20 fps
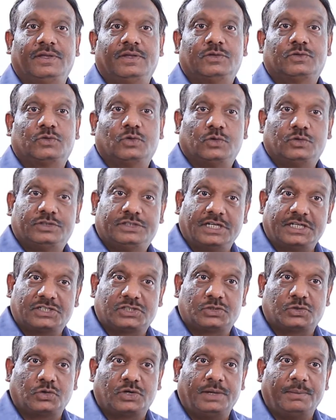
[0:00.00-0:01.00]
So
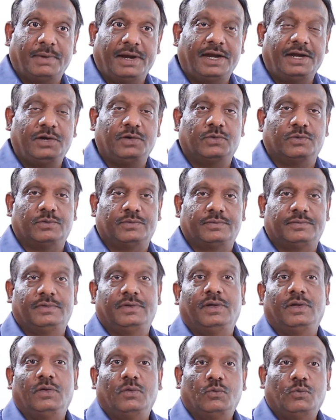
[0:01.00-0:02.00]
just to remind you,
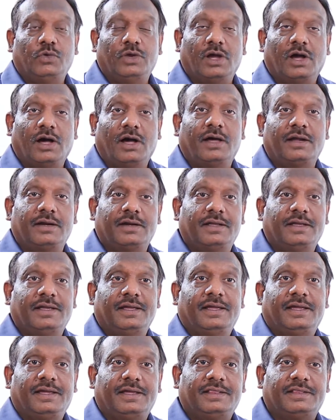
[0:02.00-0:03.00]
we are
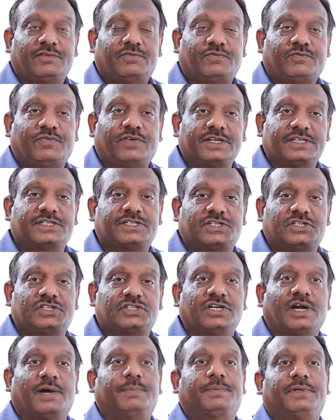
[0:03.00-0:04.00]
in the first
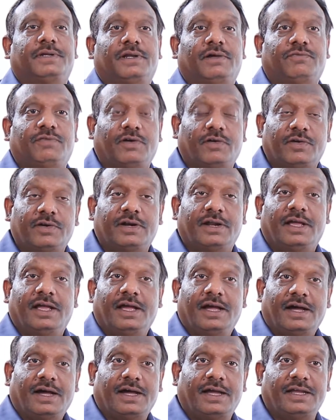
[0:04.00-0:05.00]
chapter of our
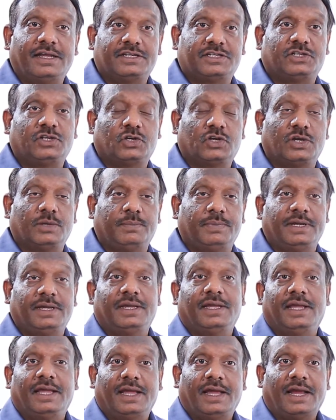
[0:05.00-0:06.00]

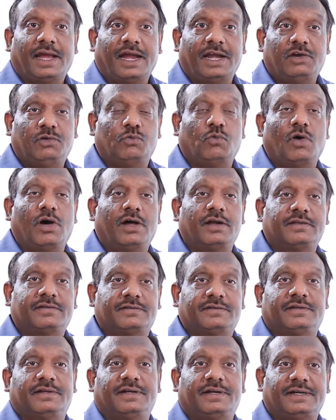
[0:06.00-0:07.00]
ISTQB
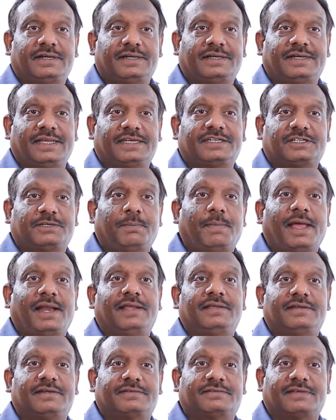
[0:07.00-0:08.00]
Advanced Test
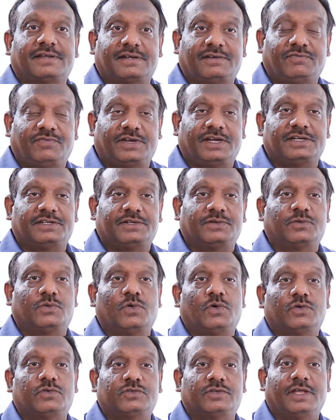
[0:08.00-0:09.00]
Manager Certification
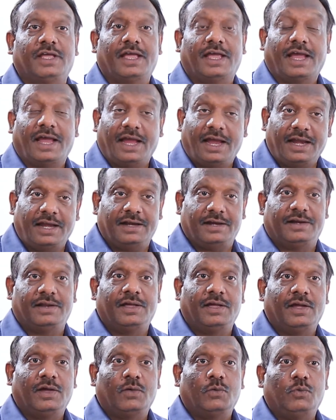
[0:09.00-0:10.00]
course,
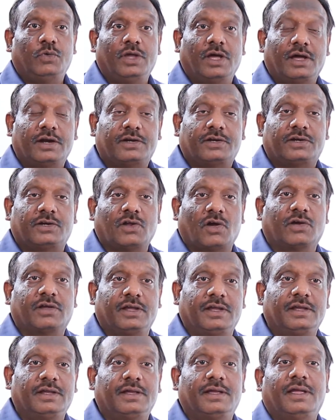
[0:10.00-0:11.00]
and we are
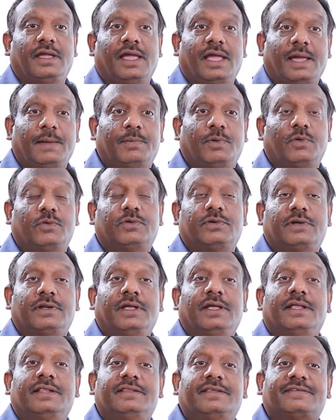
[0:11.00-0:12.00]
talking
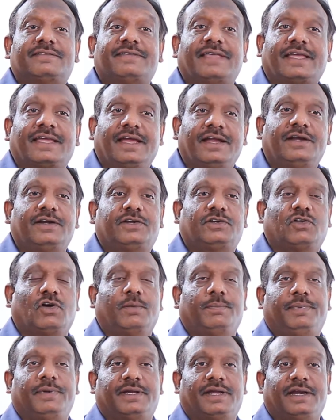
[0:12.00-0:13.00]
about the second
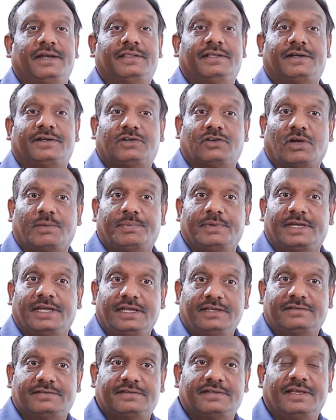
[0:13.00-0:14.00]
topic, and that topic
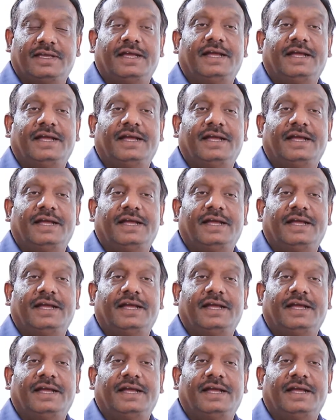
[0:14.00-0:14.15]
is